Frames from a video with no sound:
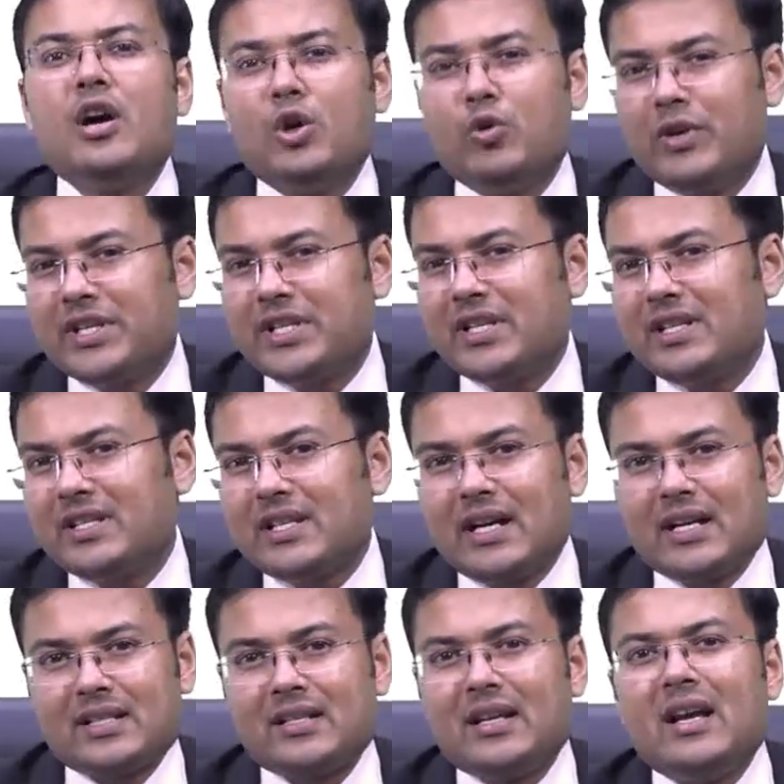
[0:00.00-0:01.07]
Question is
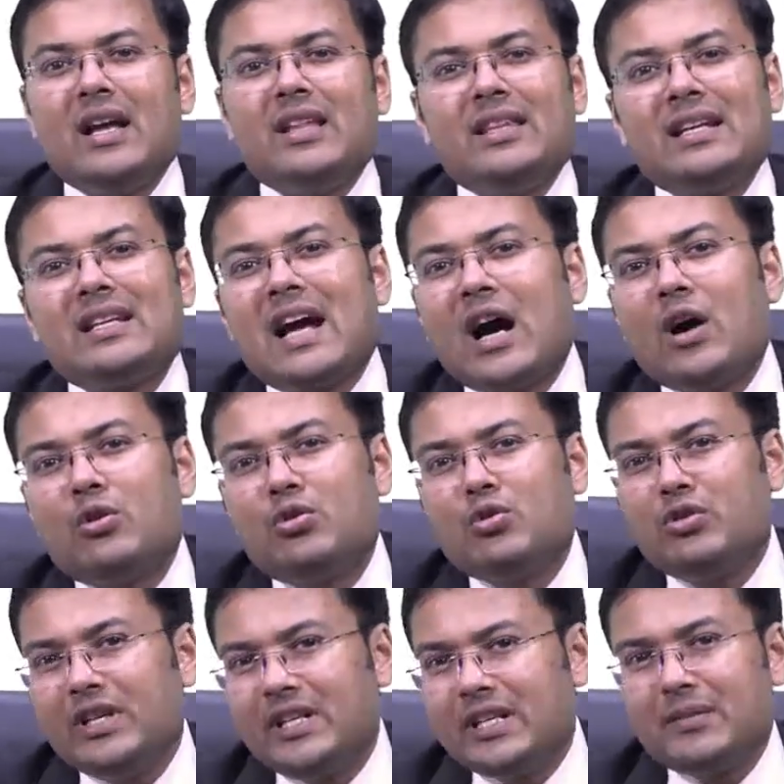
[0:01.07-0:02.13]
asked that how to
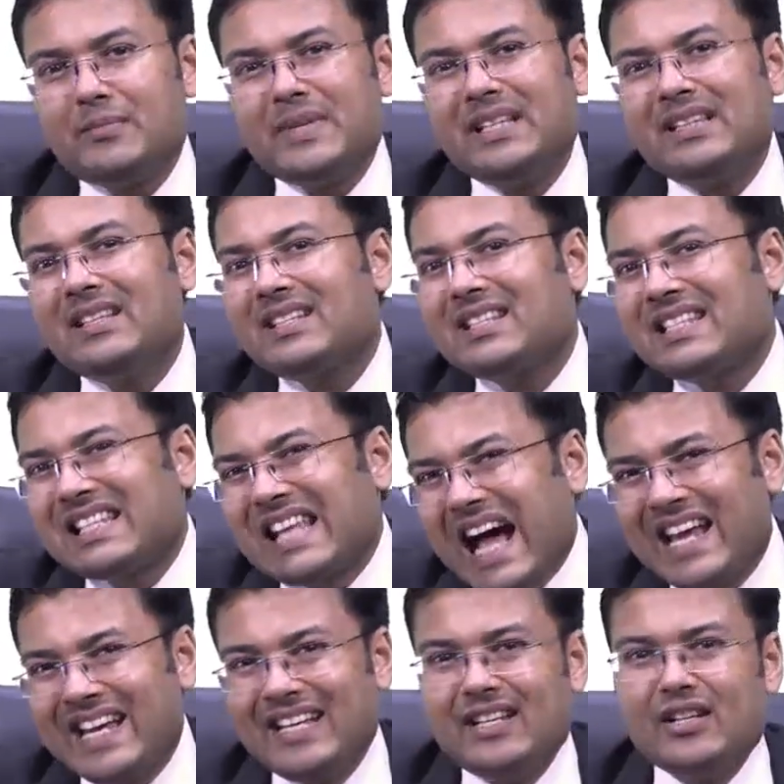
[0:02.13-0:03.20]
determine the
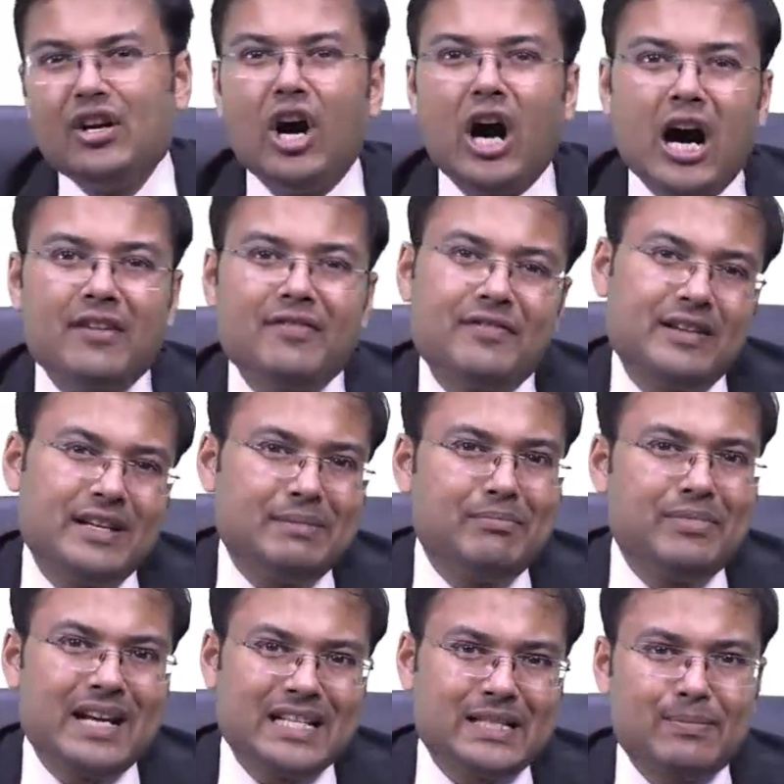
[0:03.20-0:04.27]
side of
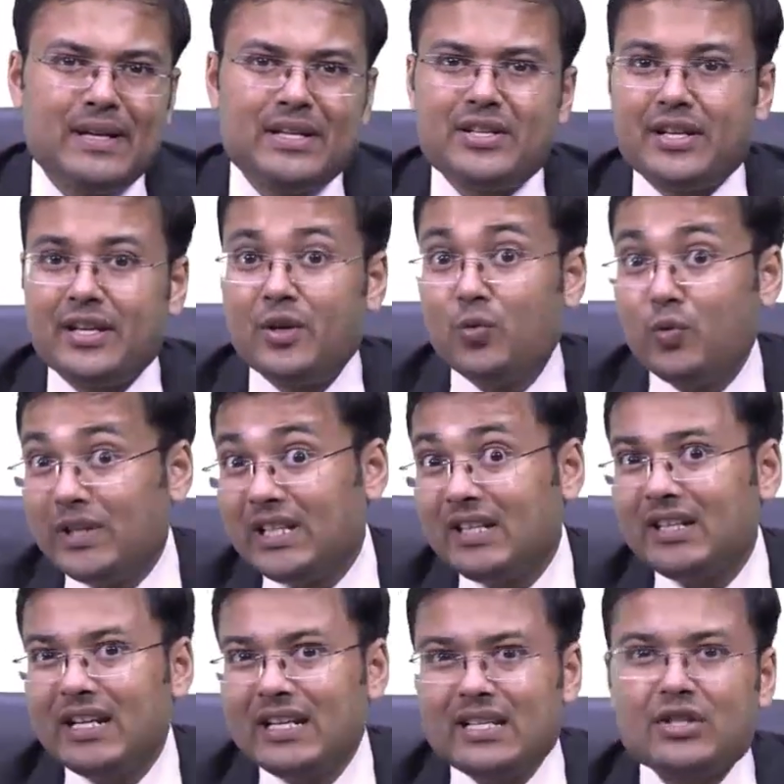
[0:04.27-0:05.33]
rib respiratory, whether
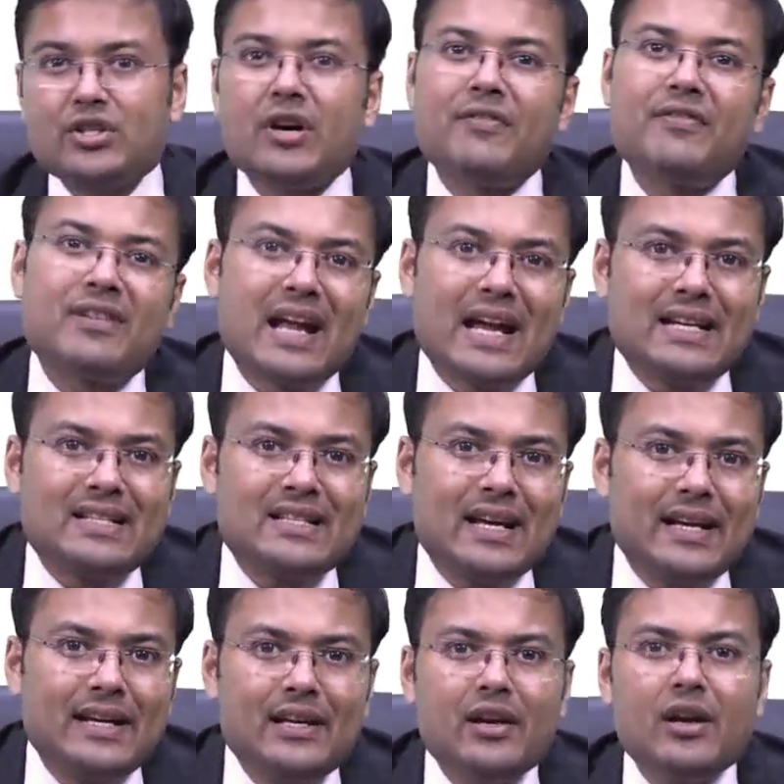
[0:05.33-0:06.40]
it is of right
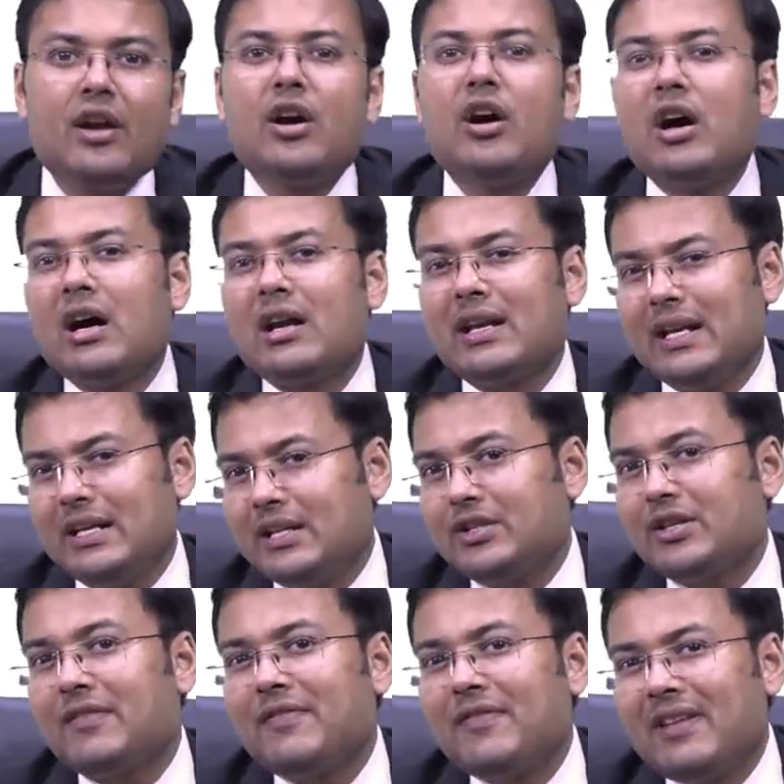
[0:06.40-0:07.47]
side or it is
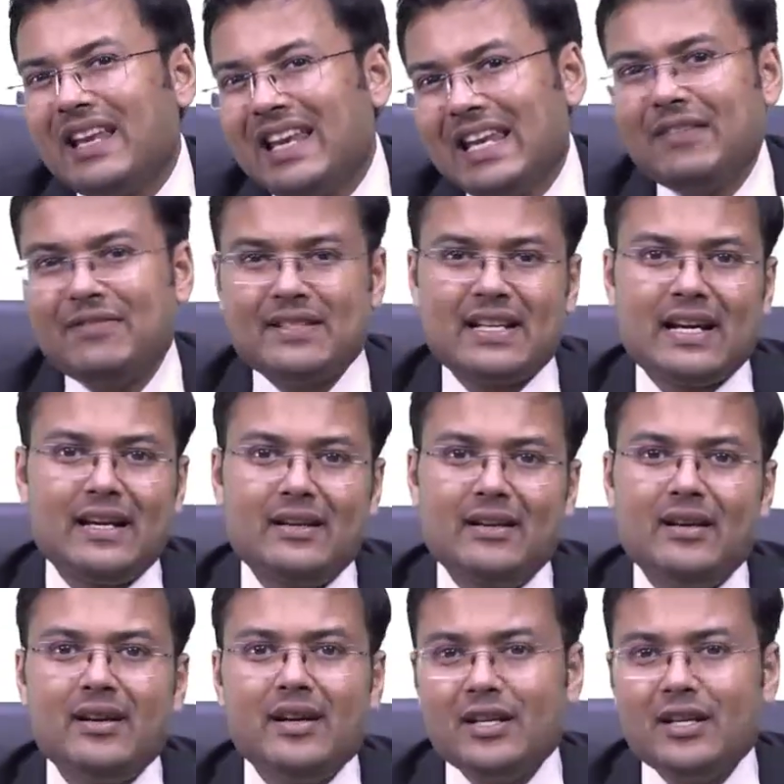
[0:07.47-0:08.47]
of left side.